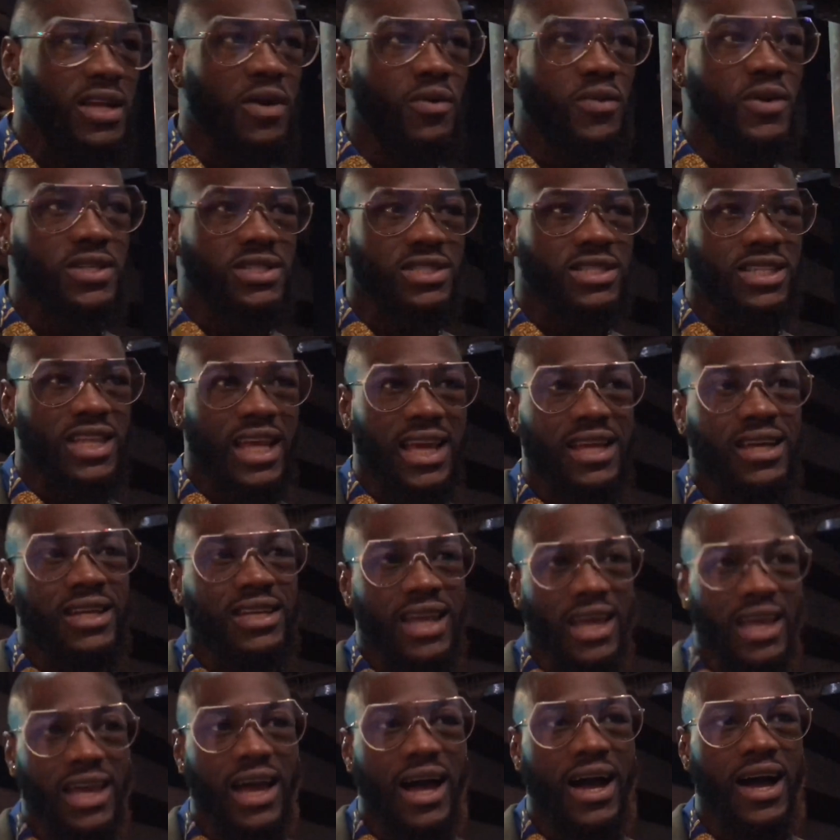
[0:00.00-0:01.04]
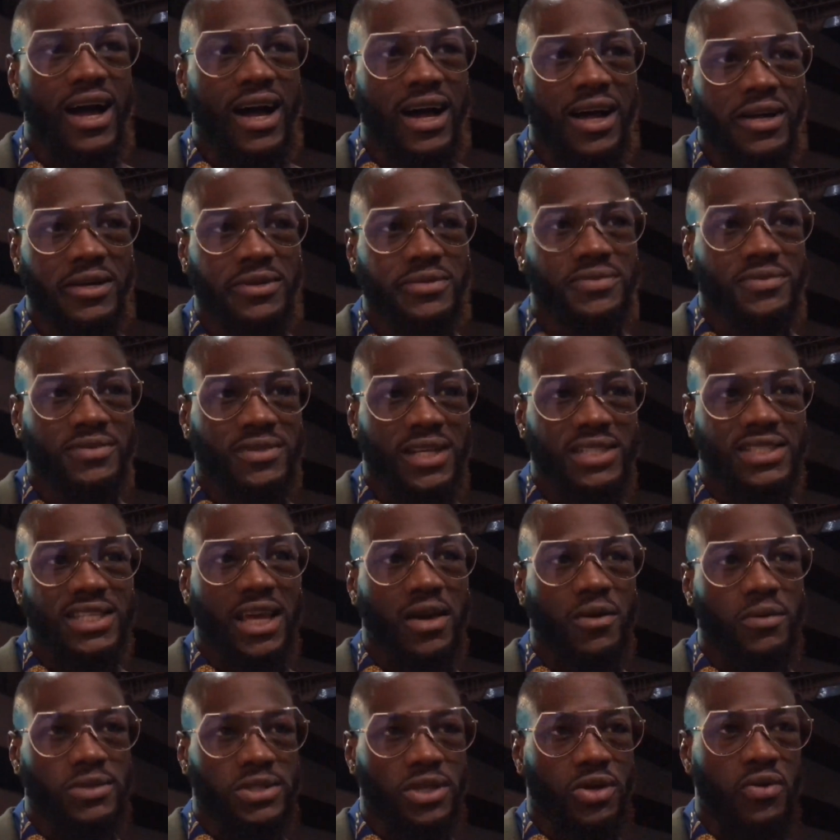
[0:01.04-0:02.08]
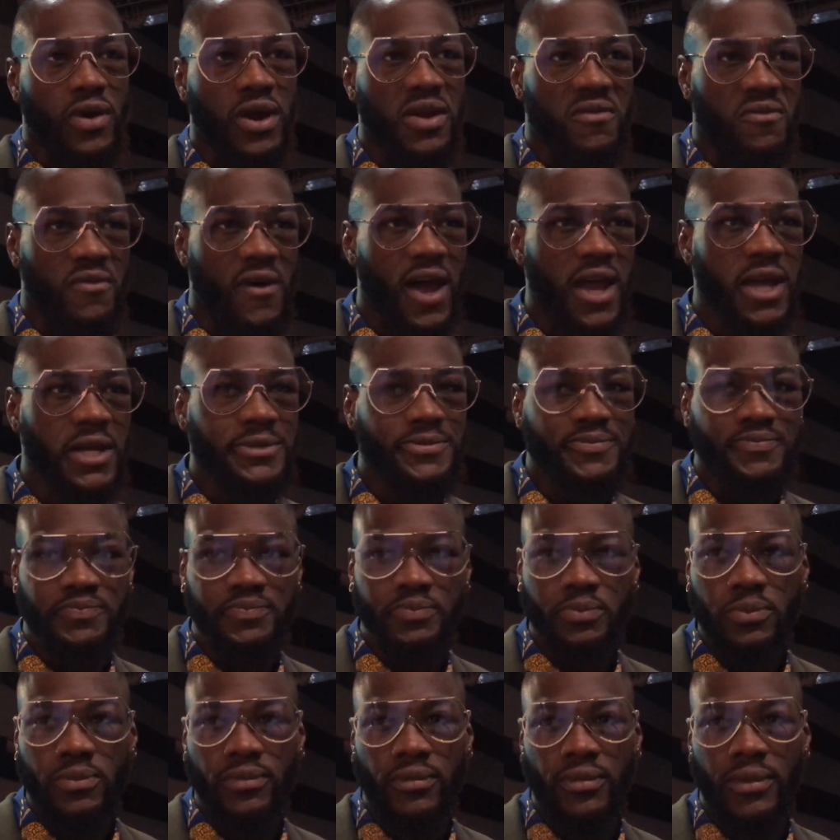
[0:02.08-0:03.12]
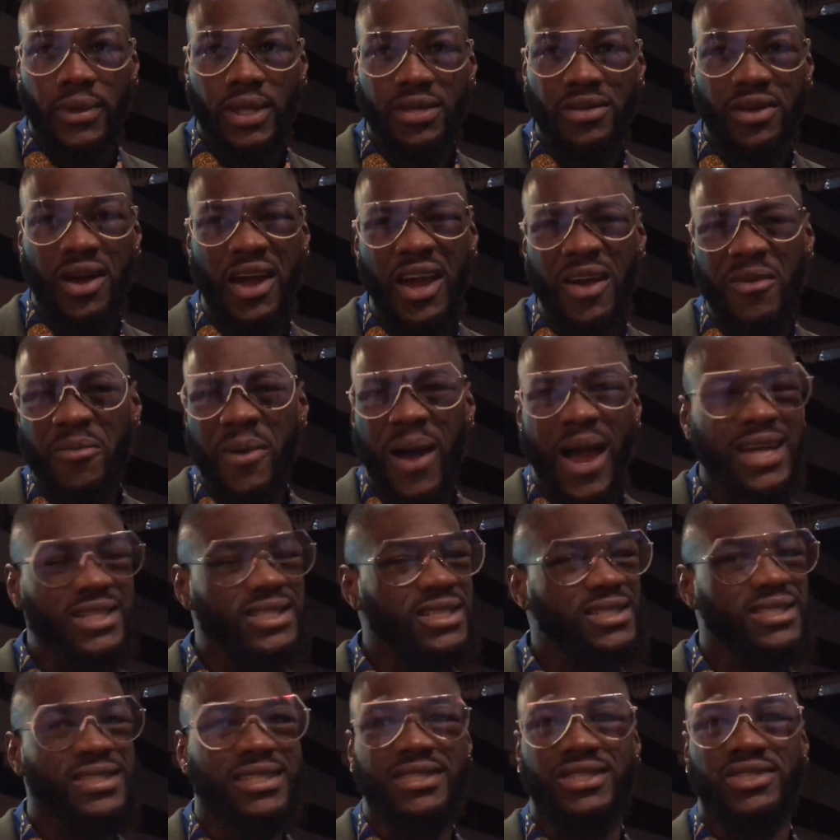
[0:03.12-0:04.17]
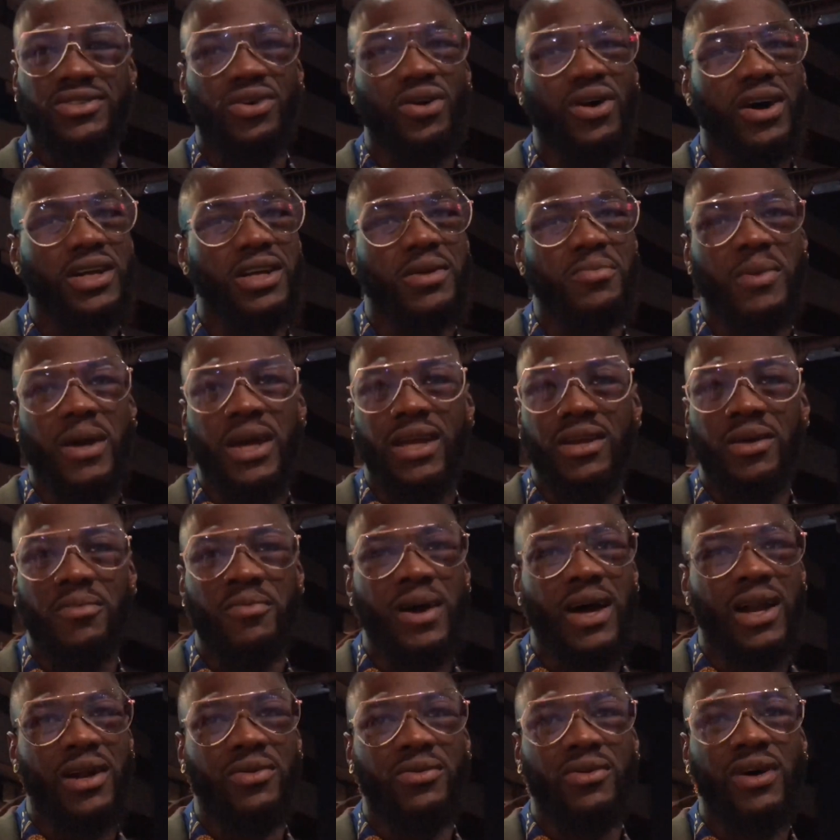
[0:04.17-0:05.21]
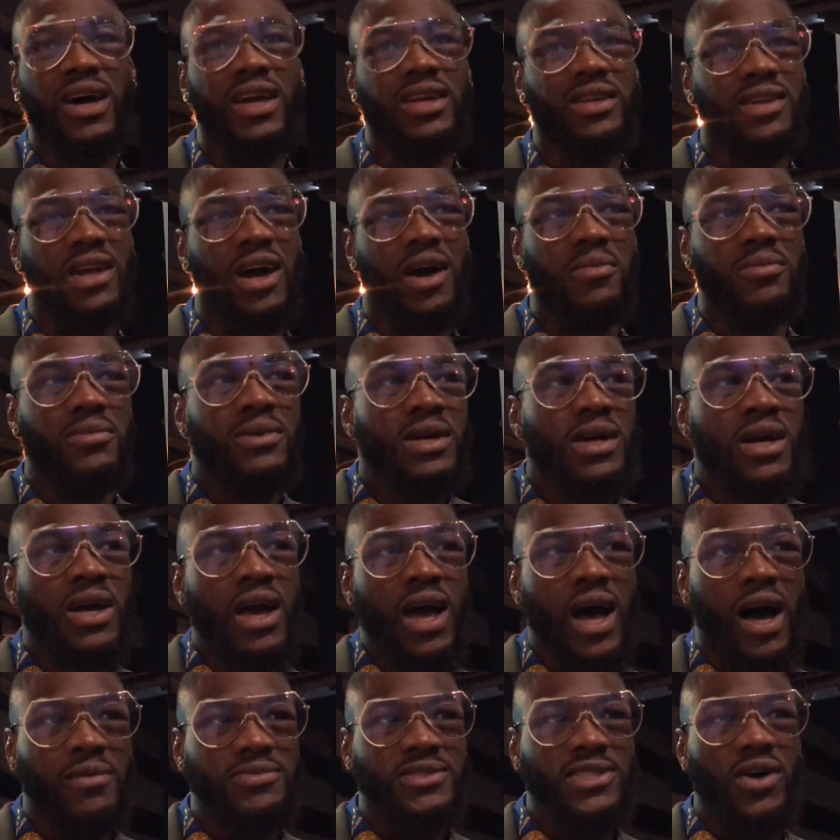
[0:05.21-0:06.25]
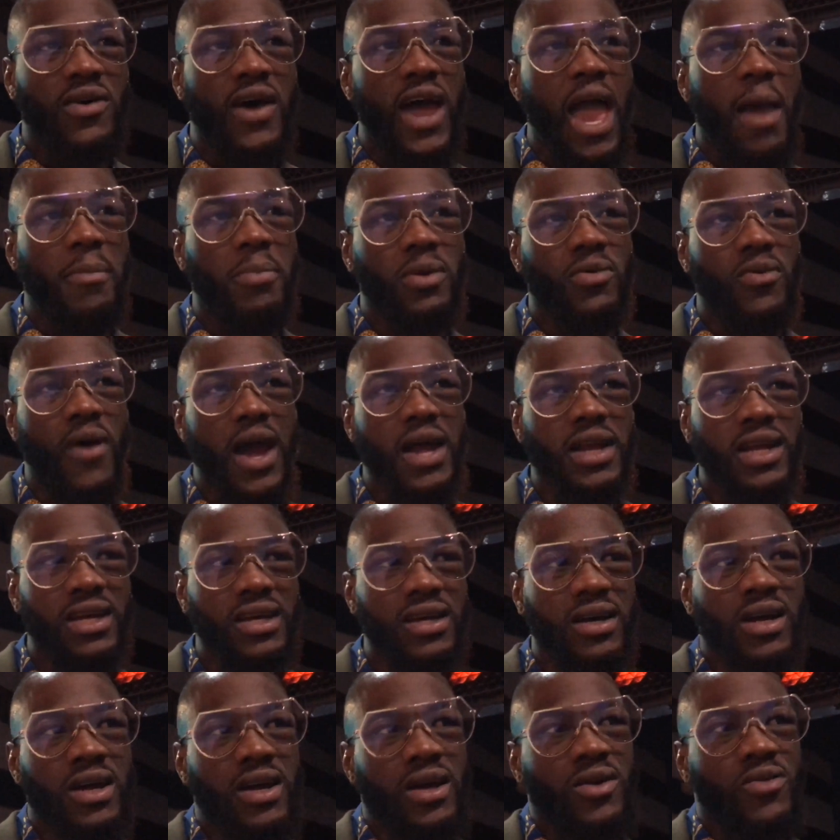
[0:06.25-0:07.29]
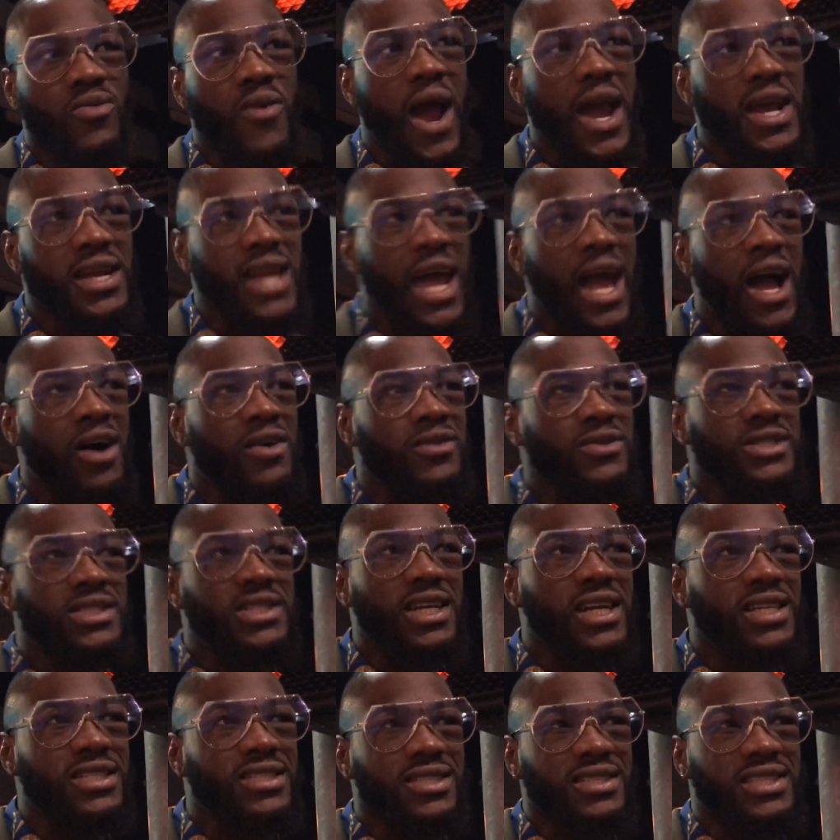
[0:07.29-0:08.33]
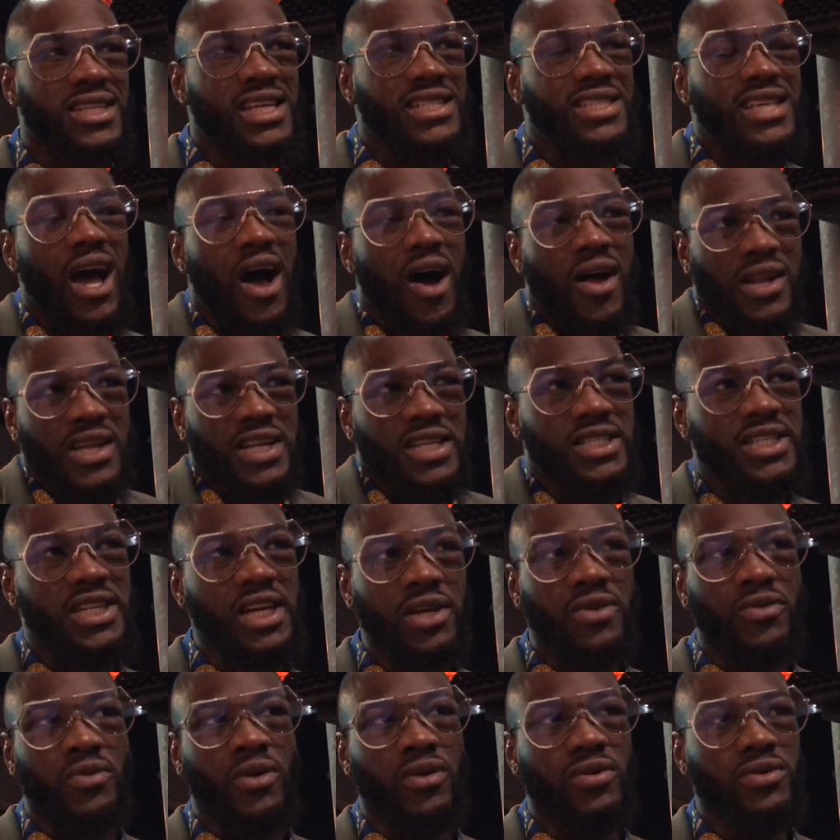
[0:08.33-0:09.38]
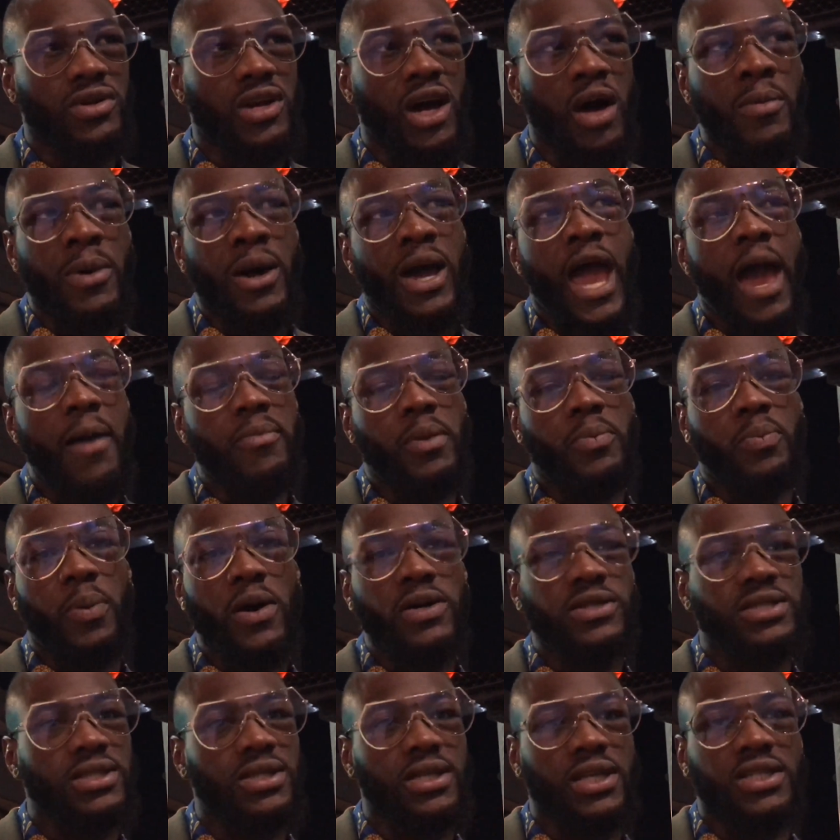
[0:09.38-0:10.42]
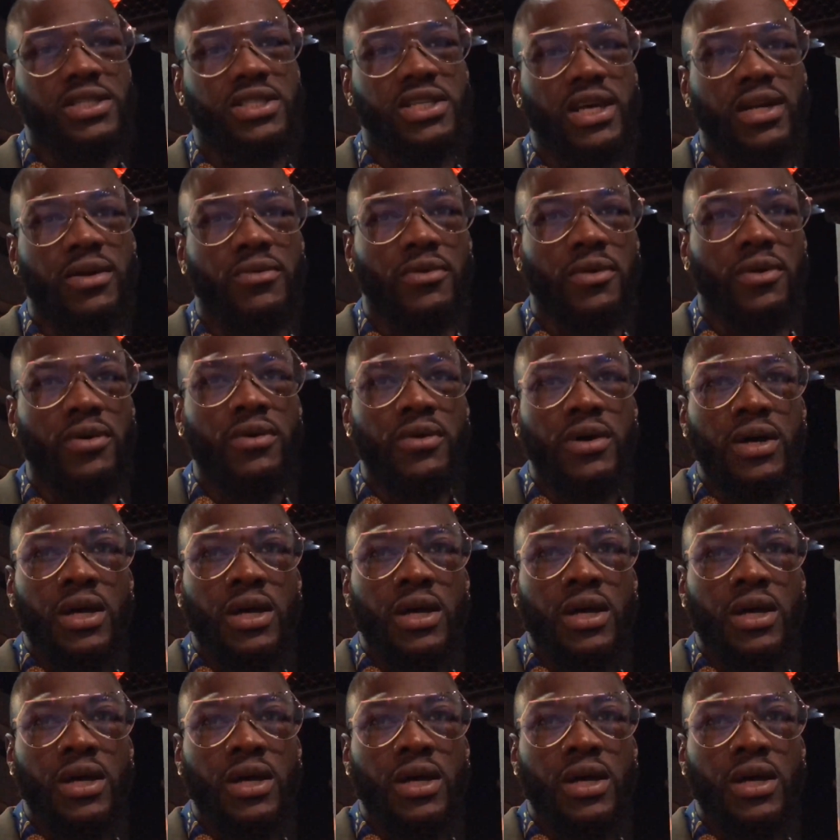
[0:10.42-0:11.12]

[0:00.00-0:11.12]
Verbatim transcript: they wish they they uh, they said it was a great fight. You know, everybody just enjoyed it, man. No matter what, you know. I'm so happy right right now, just just all in general. You know, I'm a happy person in general.